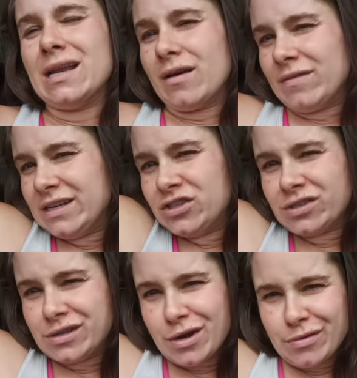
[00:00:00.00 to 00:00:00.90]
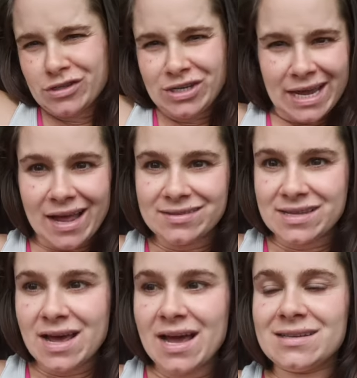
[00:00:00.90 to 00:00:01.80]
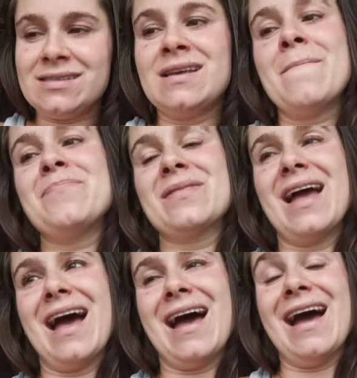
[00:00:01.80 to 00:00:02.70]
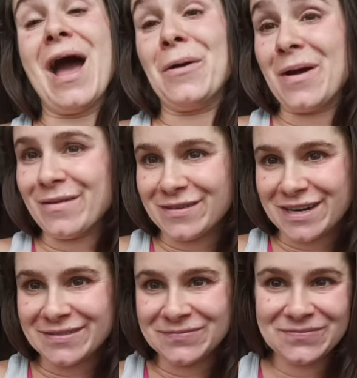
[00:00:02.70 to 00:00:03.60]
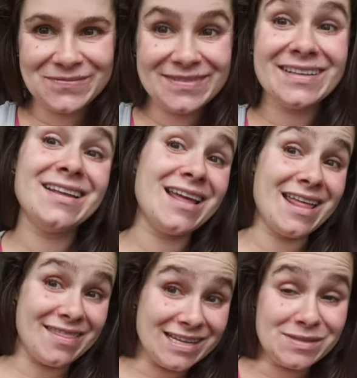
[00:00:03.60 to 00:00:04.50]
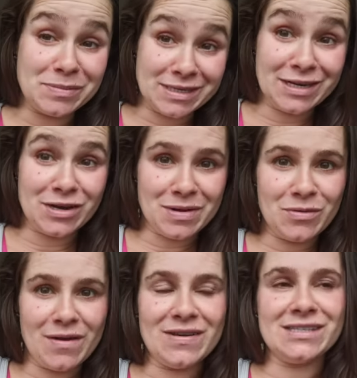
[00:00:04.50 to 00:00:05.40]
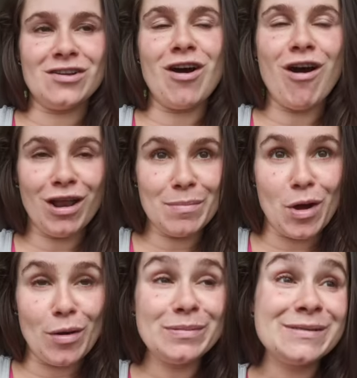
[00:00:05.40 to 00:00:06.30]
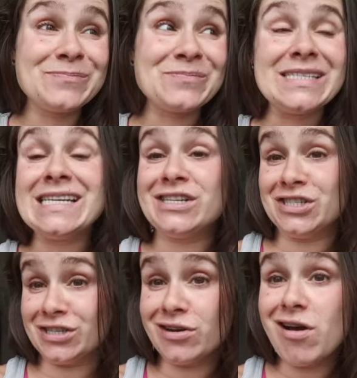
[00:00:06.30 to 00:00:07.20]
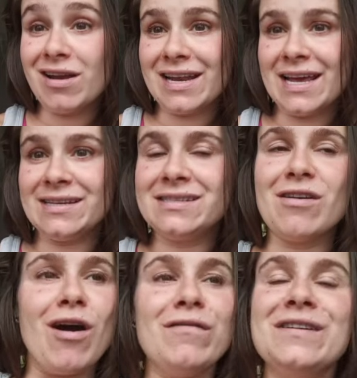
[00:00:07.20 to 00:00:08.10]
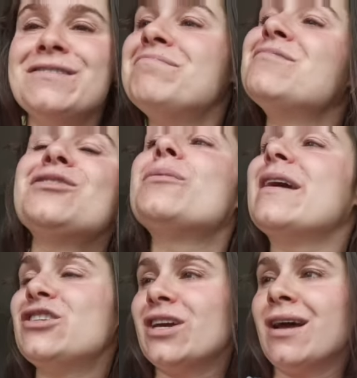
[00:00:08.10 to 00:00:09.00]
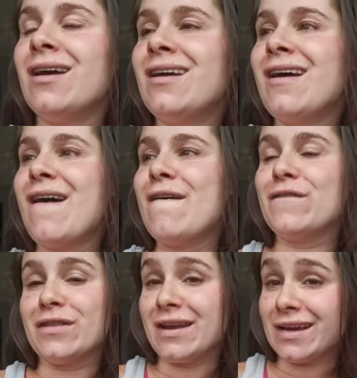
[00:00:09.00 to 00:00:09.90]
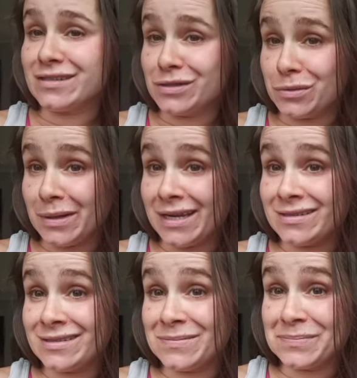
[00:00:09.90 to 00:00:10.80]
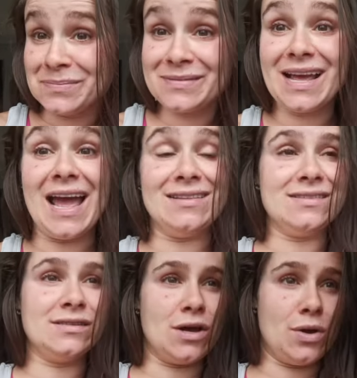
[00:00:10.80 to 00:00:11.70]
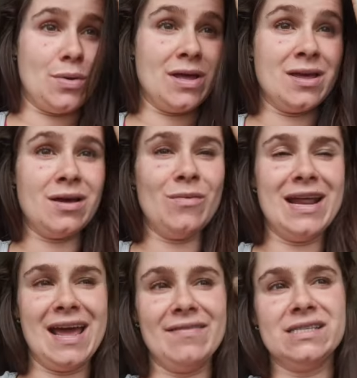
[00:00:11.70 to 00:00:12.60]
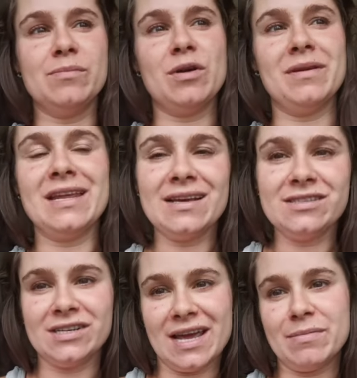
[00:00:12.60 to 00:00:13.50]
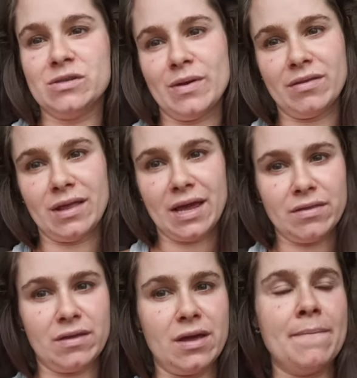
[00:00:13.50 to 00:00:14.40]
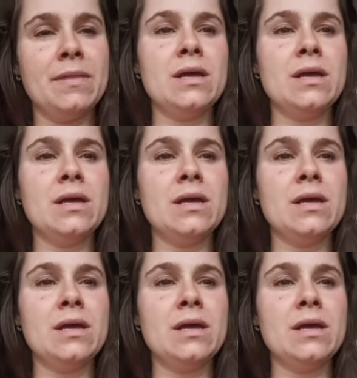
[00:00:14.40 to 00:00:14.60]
lovely to just know that she gets that. However, this particular midwife is on holly bobs. She's on her holidays off in Croatia for the next 2 weeks. And so when I had this appointment yesterday, it was with like the